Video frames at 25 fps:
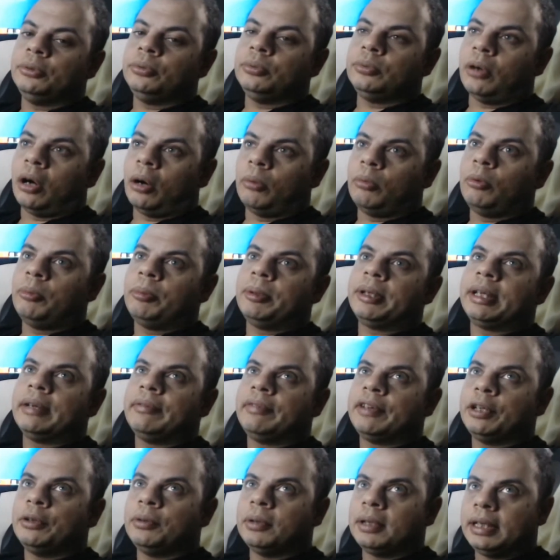will be
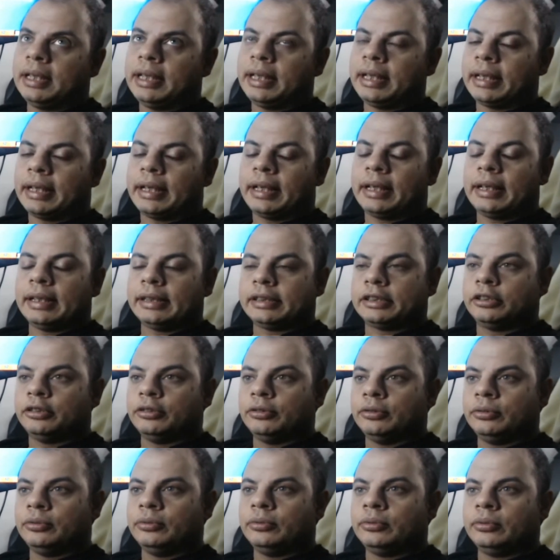giving you a link
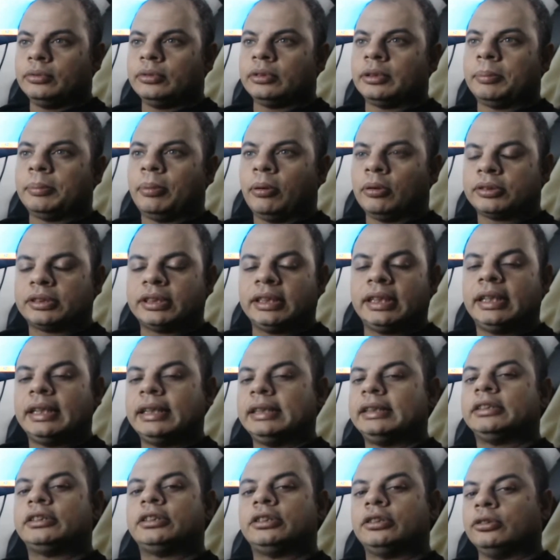to deposit
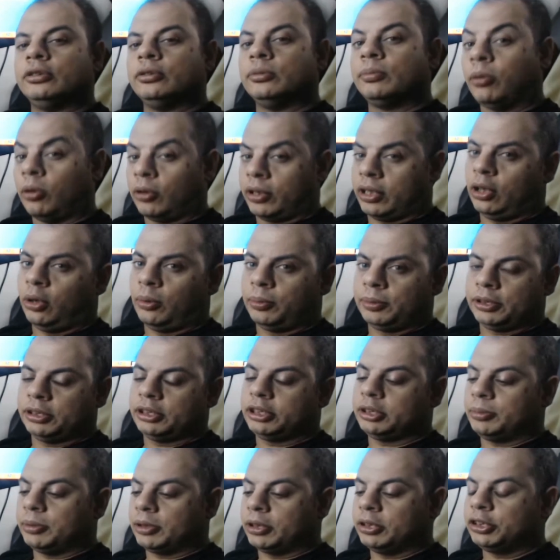into Pocket
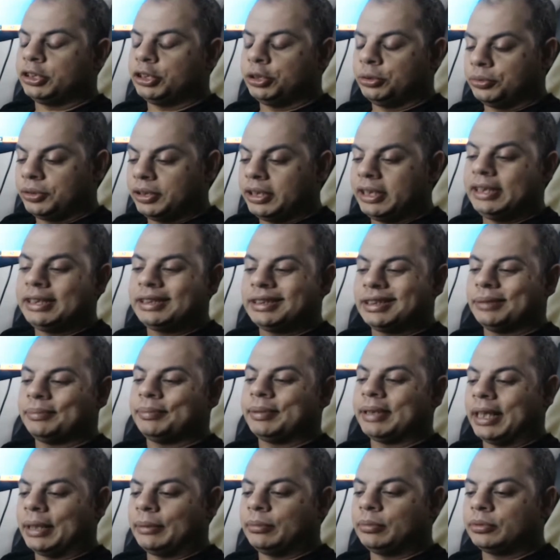Options, because you'll need to be
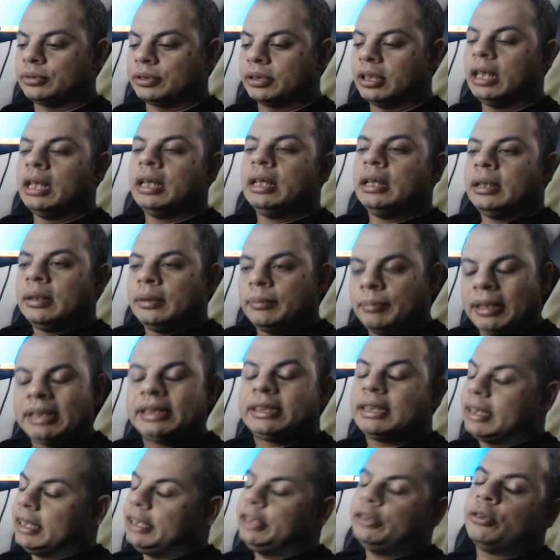able,
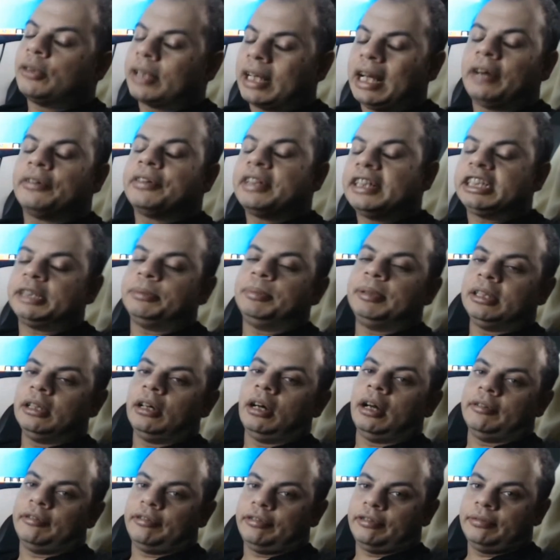basically your account needs to be
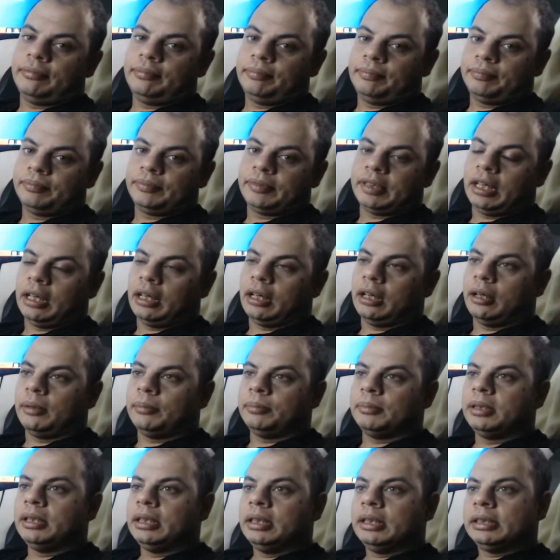live.
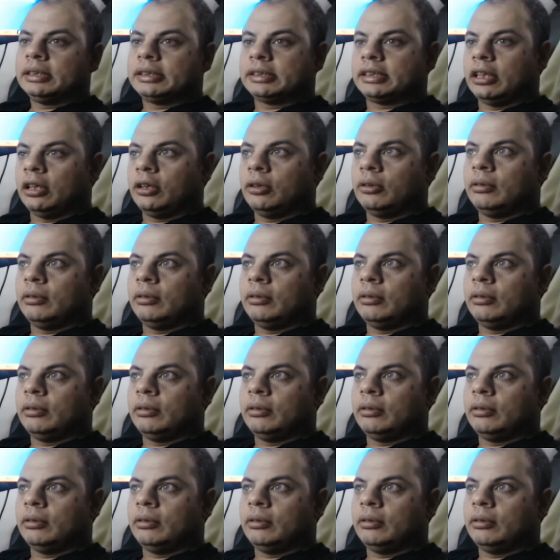So